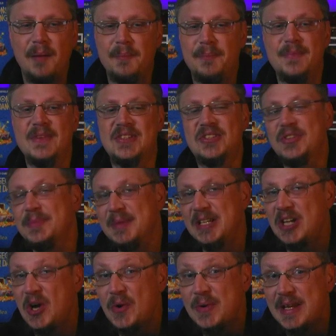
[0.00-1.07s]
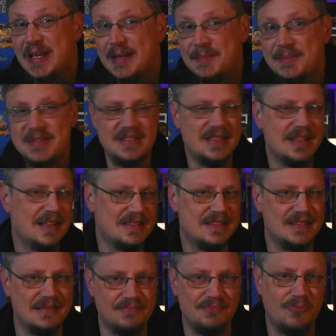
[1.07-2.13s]
This could be code names.
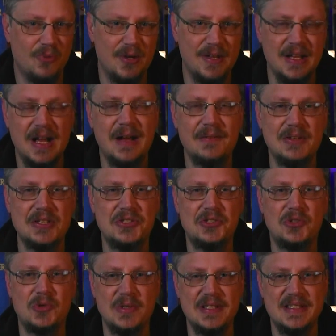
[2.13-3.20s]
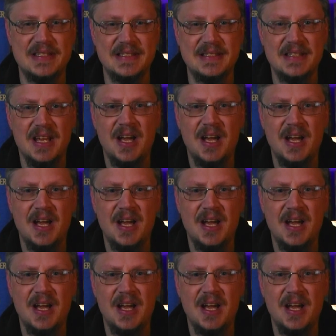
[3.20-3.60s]
That's one of the obvious choices.